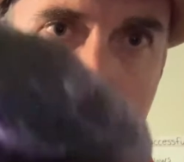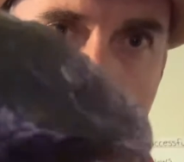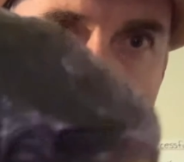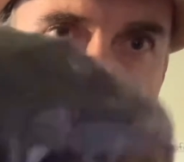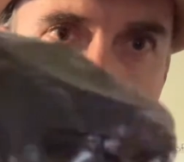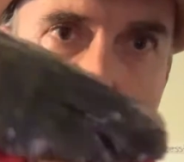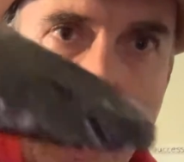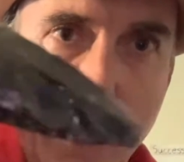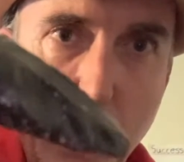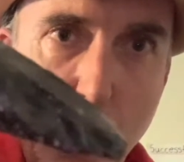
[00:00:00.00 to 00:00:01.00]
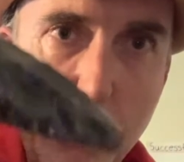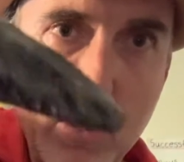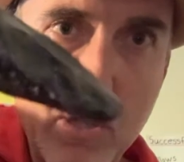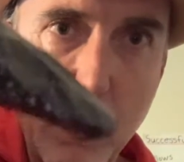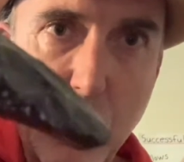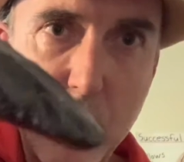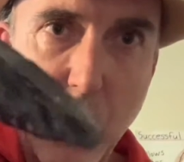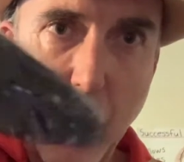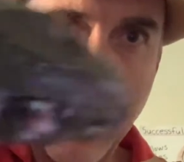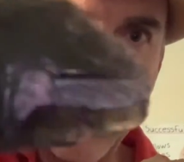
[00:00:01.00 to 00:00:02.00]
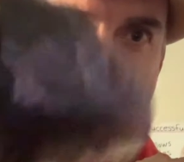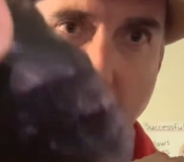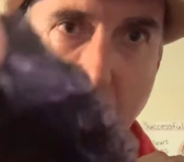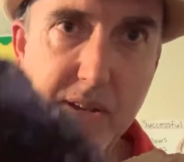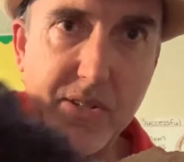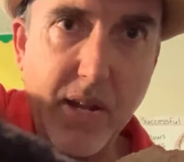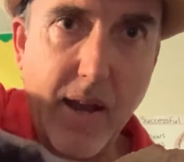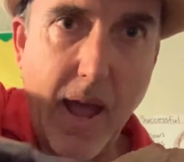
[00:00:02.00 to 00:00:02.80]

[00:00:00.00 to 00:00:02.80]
You can see how it almost looks like glass and